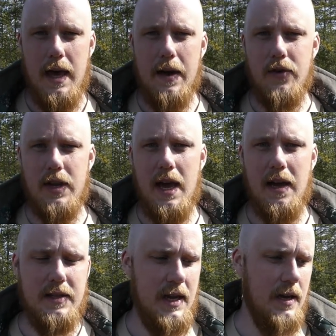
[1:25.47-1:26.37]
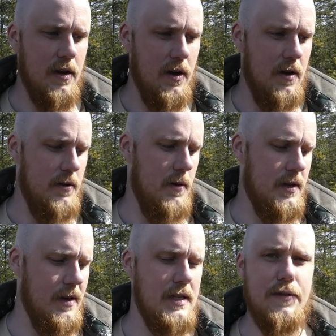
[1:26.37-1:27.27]
Every day I take
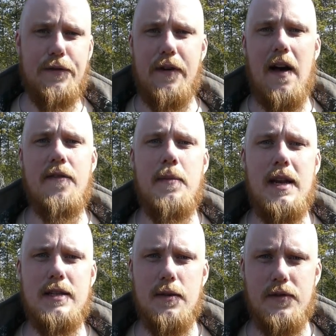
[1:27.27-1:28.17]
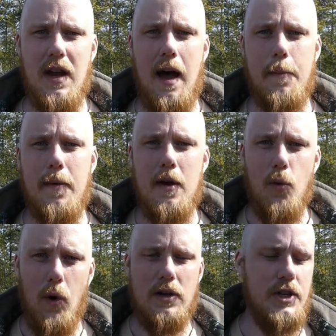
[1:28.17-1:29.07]
at least five minutes of time
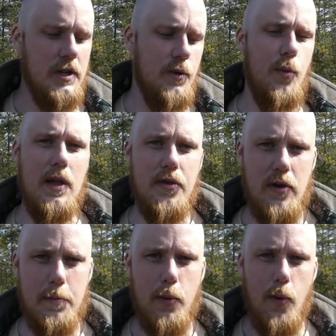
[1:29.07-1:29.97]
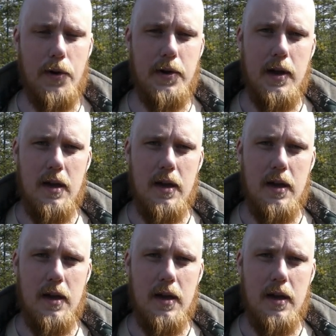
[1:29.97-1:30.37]
watching the weather report